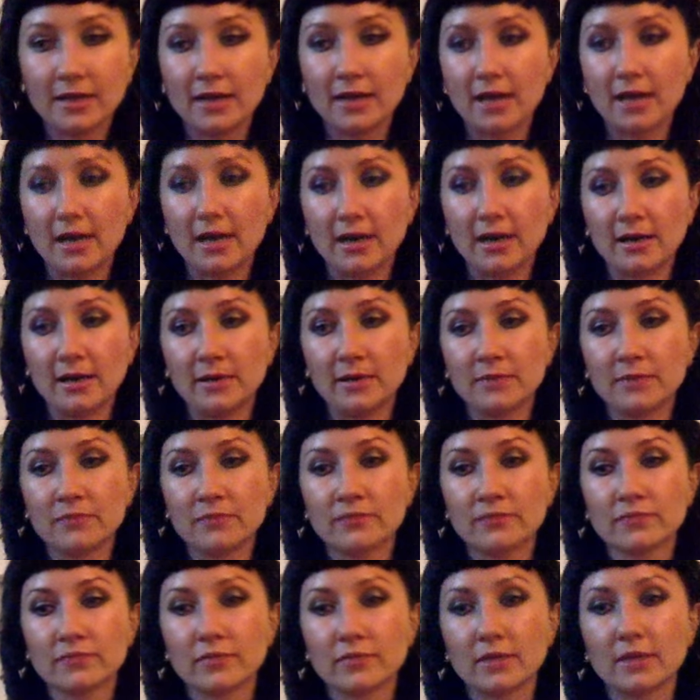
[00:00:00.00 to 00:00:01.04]

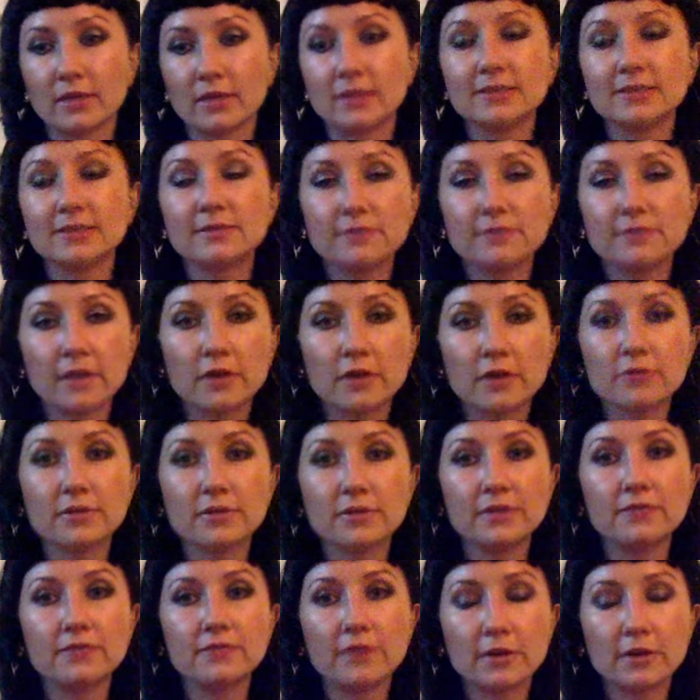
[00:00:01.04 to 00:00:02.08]
Um, it's
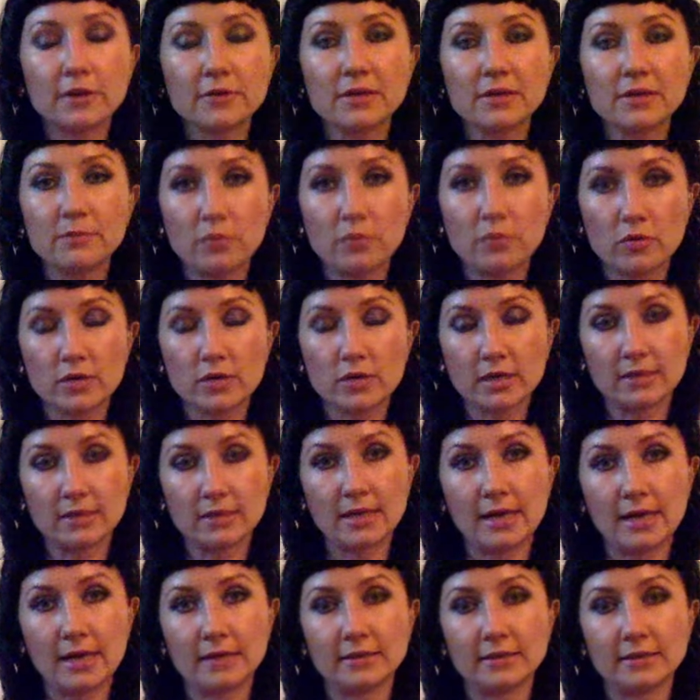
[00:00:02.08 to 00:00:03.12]
very very important
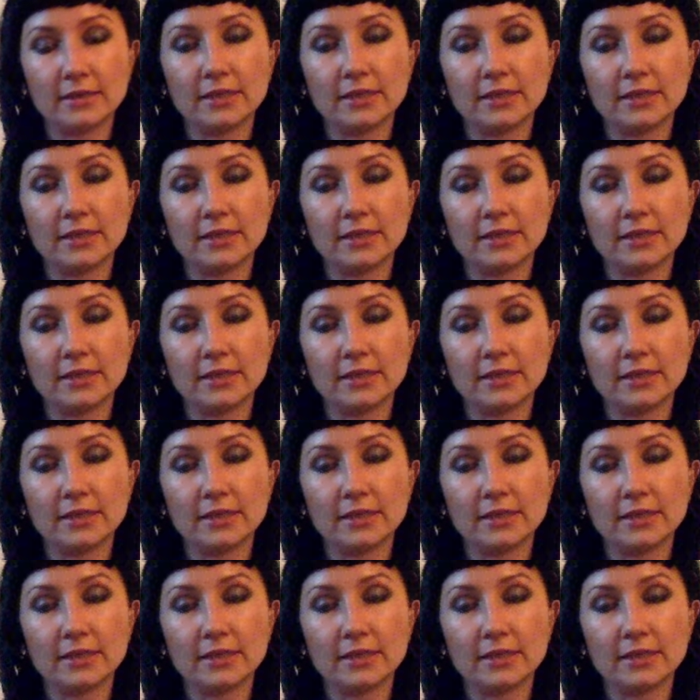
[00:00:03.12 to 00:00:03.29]
that